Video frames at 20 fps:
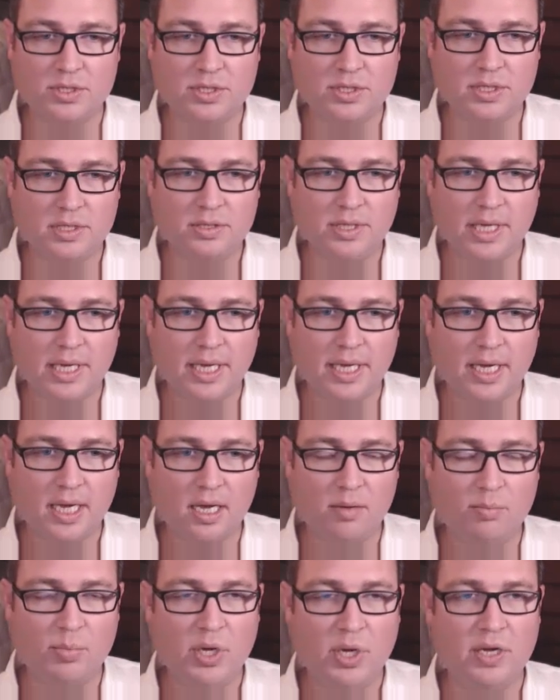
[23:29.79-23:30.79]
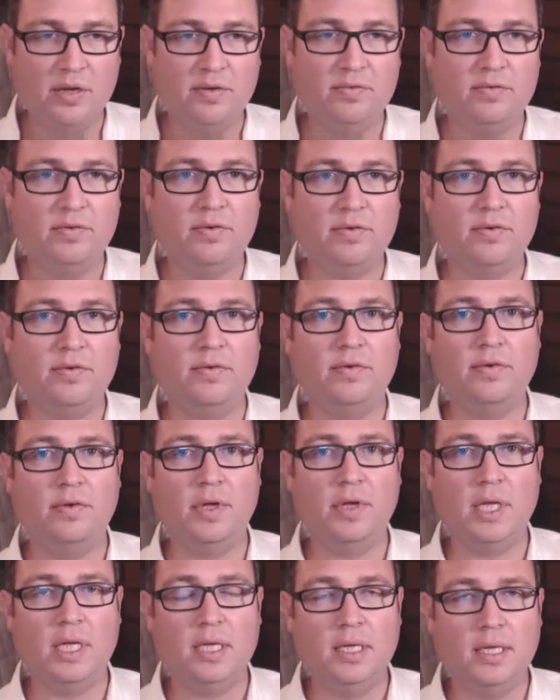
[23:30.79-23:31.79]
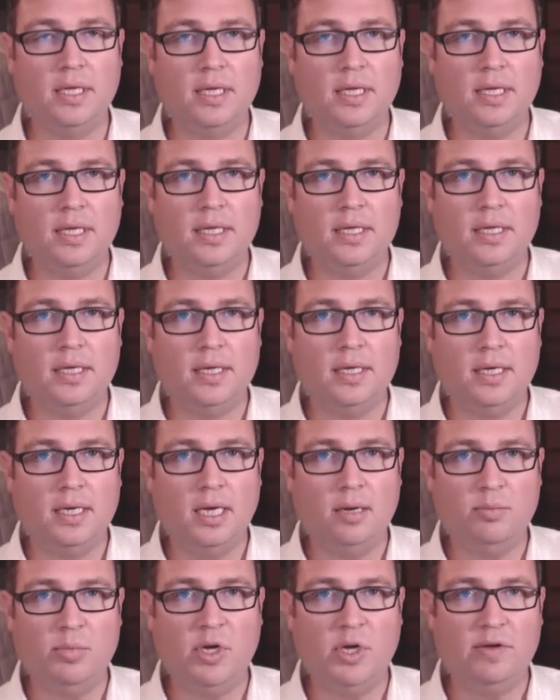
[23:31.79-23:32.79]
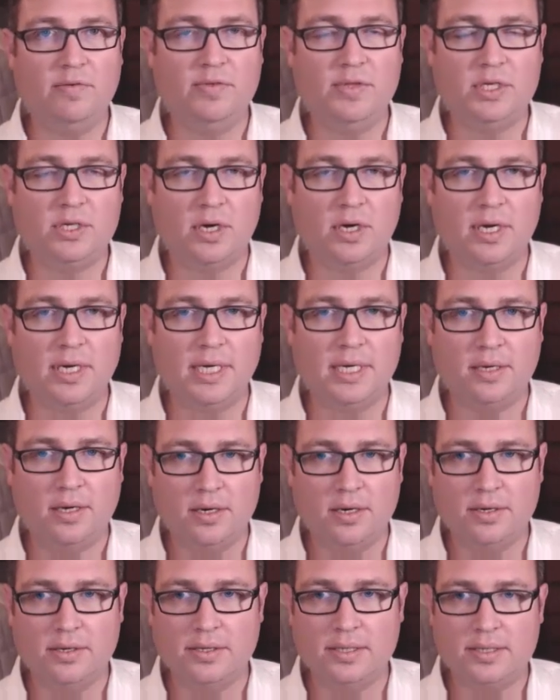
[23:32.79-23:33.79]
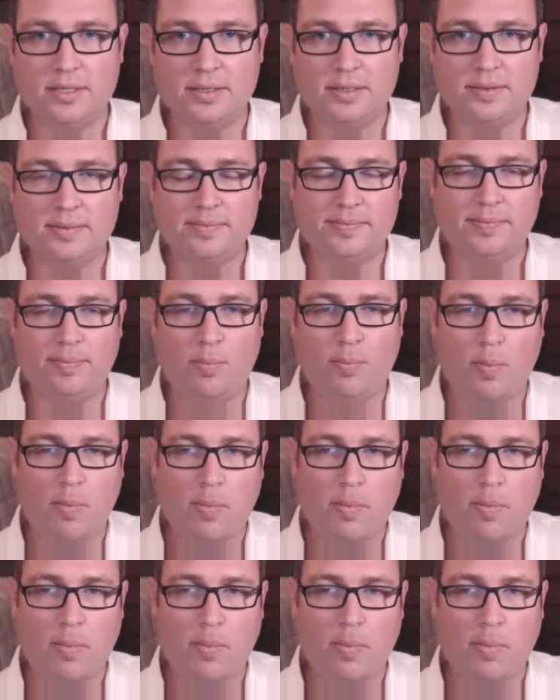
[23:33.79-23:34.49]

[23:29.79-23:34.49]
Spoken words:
so we're still getting above the target current.